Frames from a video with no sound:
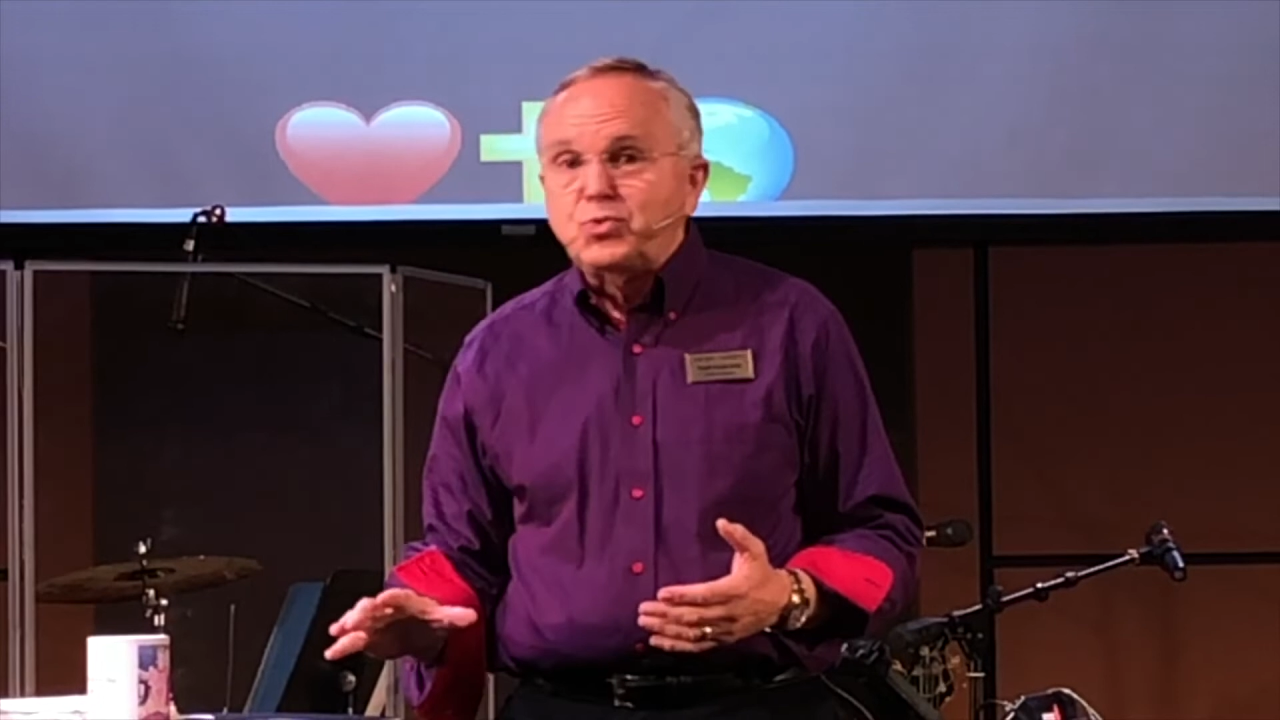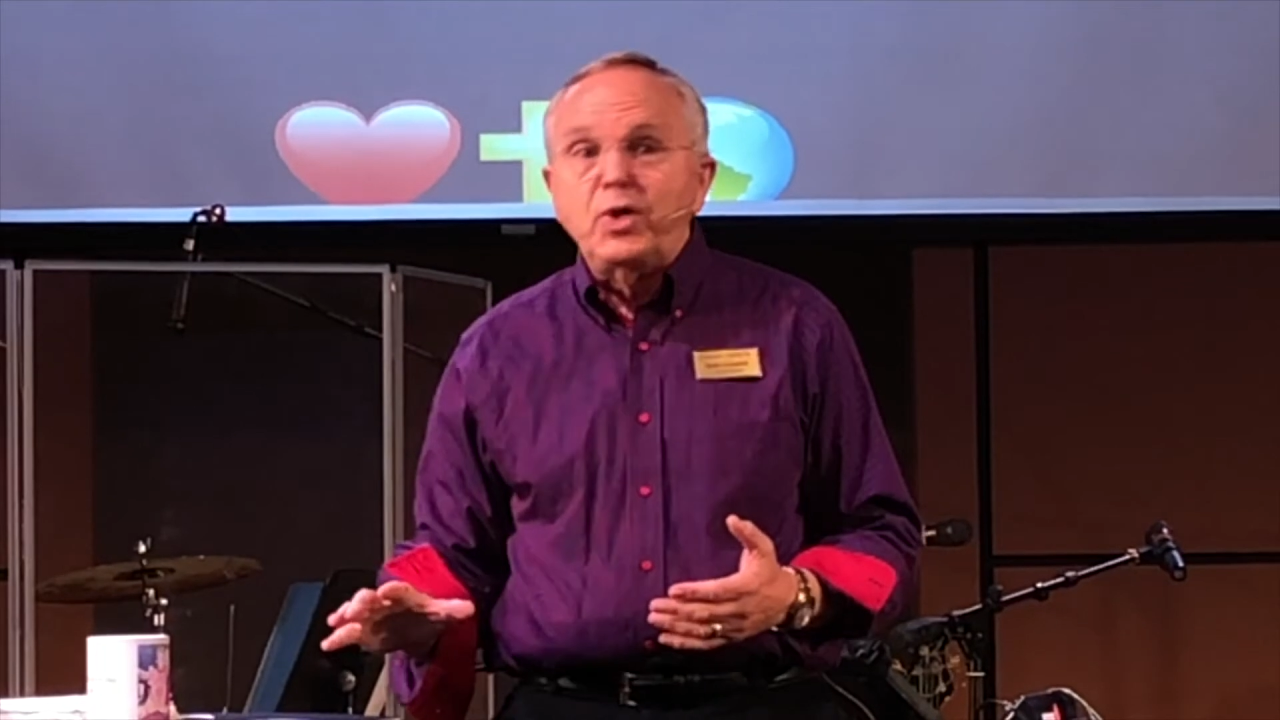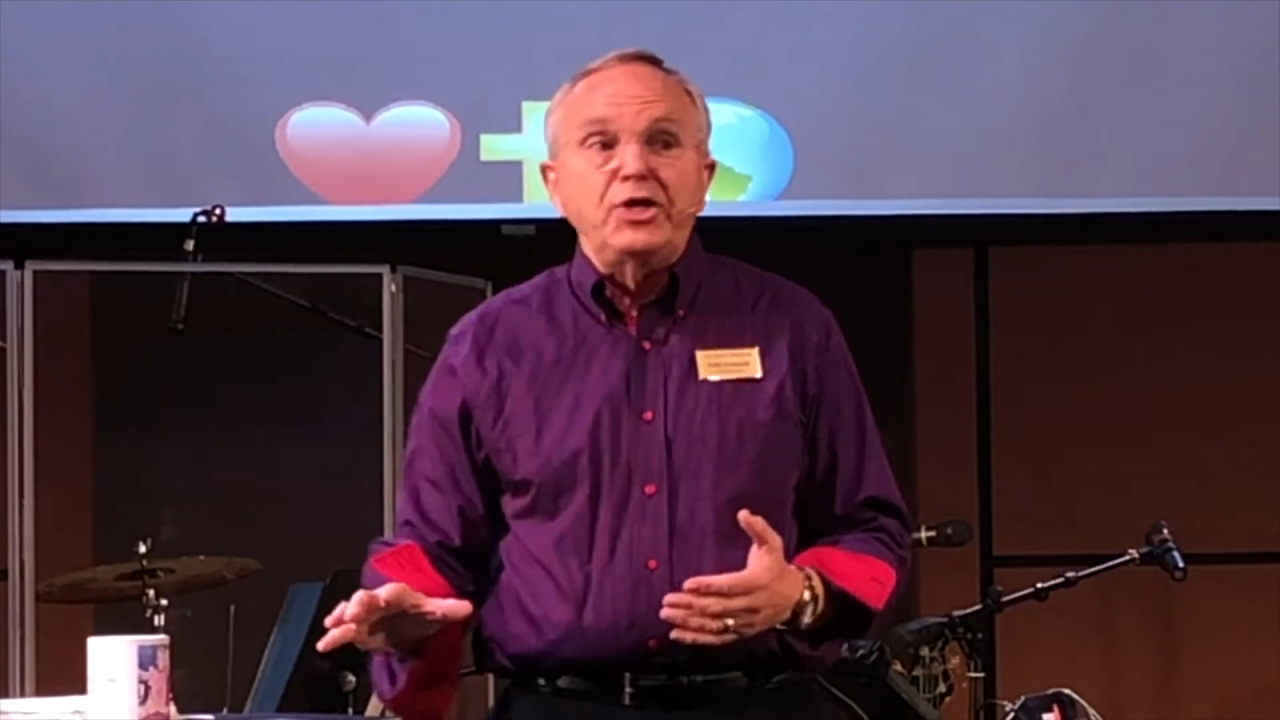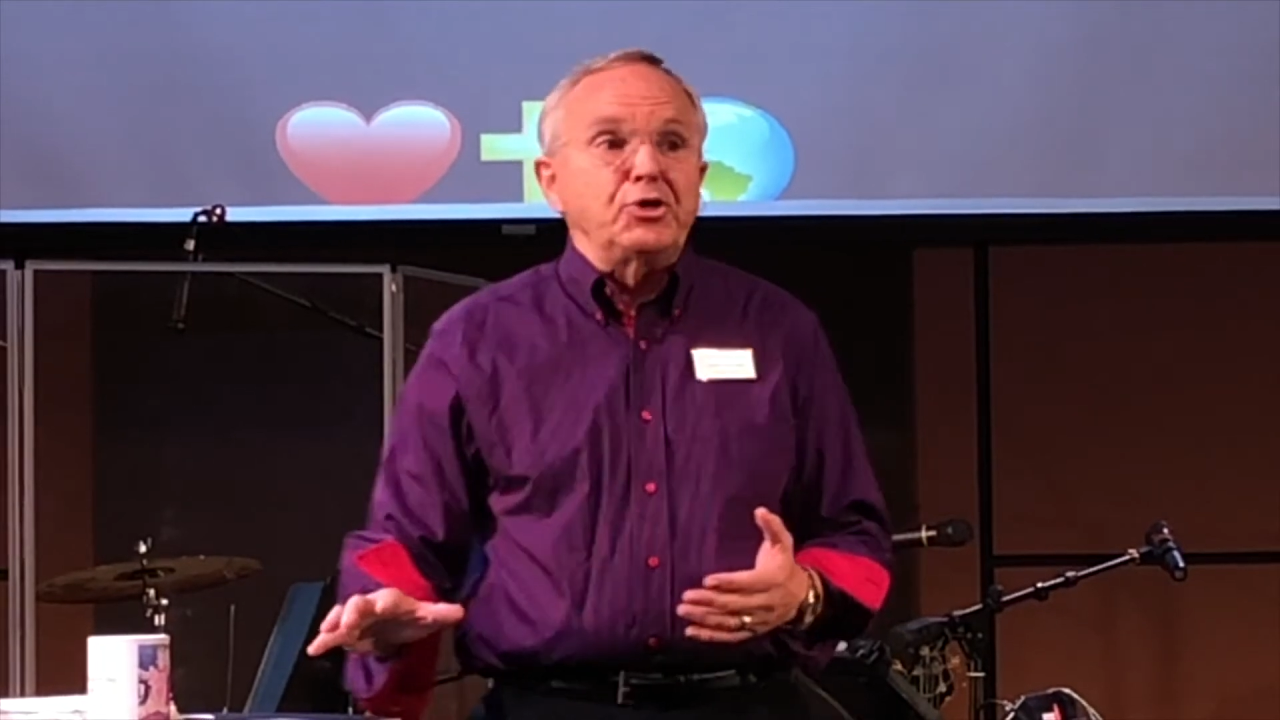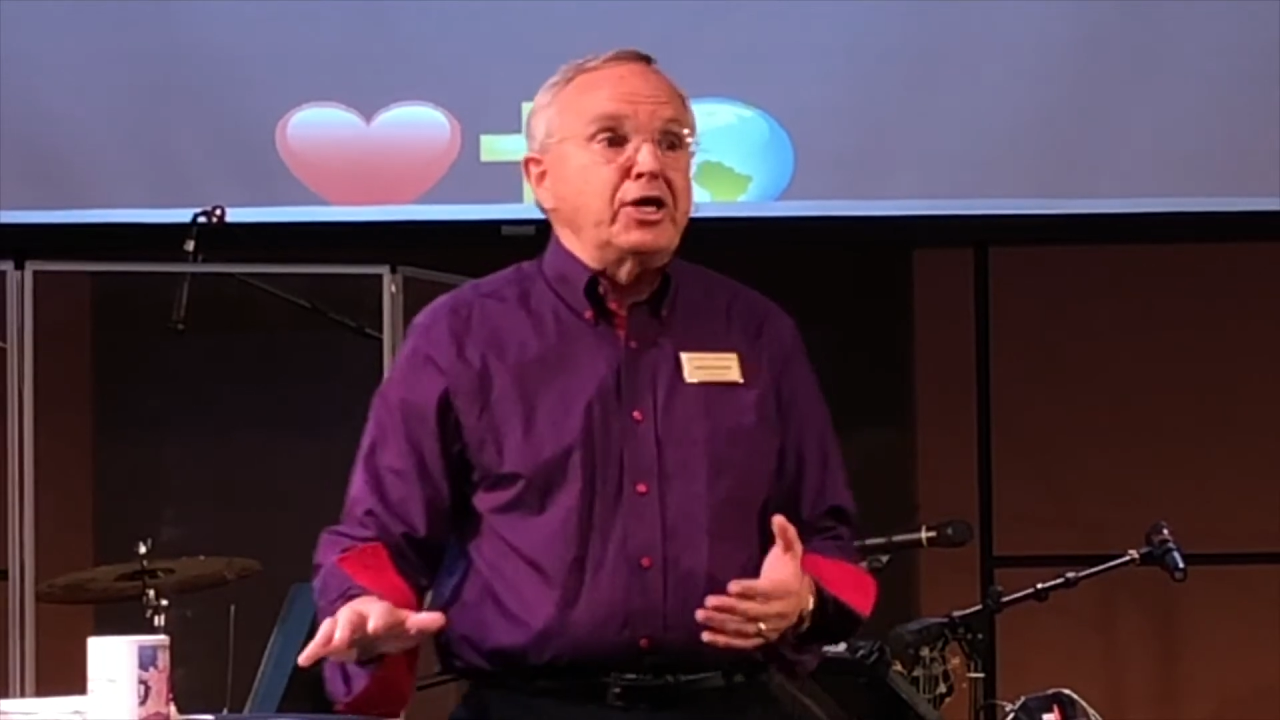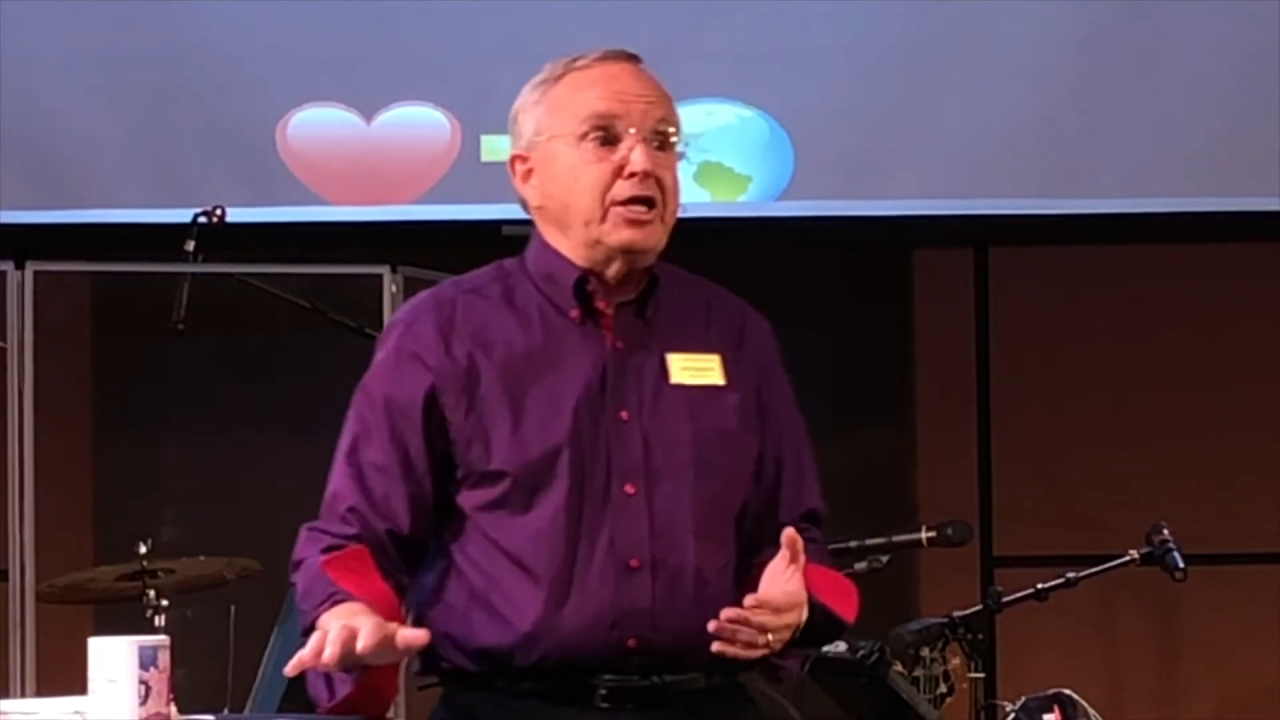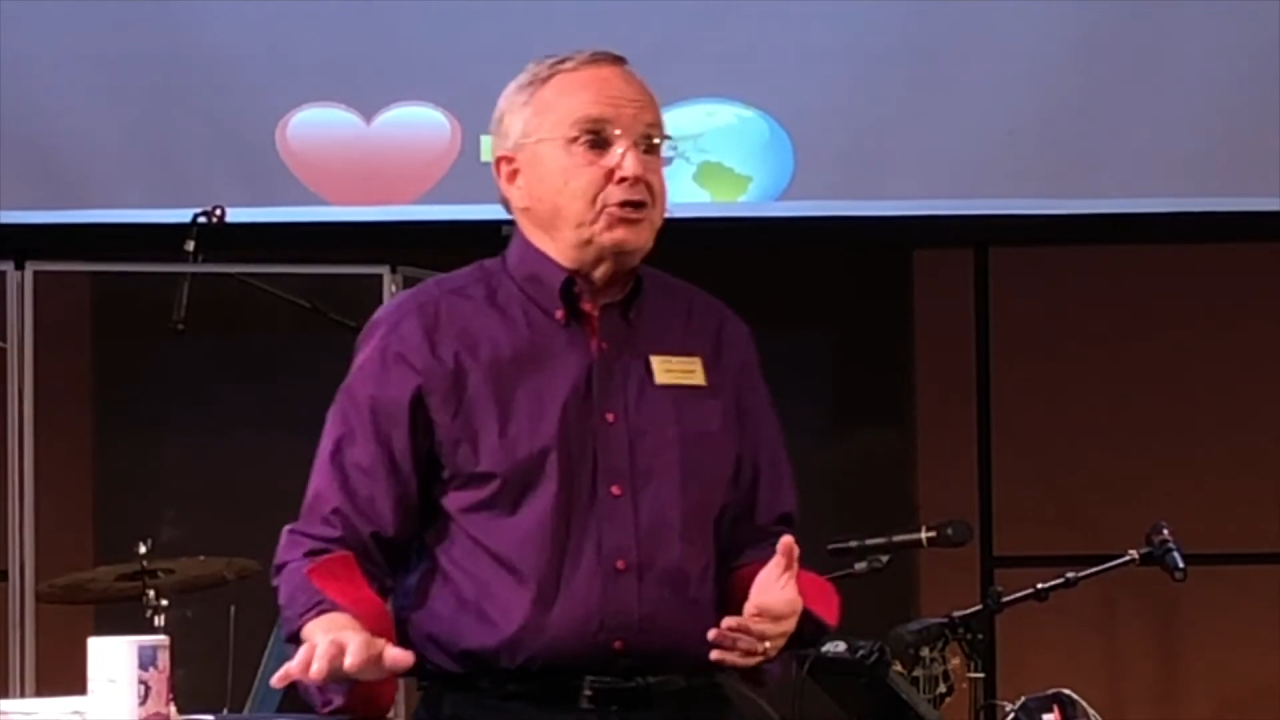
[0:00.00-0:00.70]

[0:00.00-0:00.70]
what are you going